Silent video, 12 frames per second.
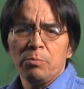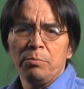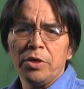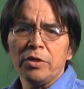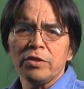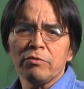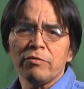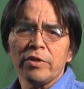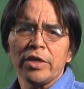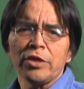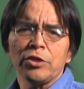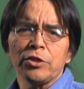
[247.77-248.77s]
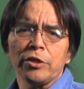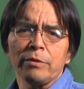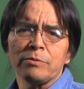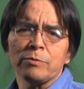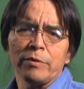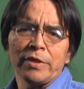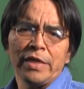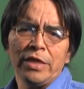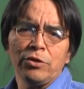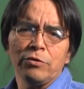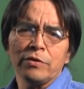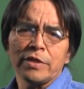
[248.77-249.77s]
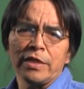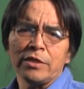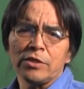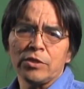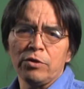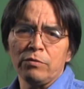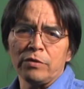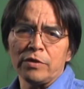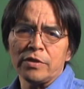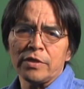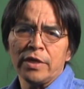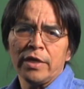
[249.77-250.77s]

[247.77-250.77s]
Building relationships with teachers and students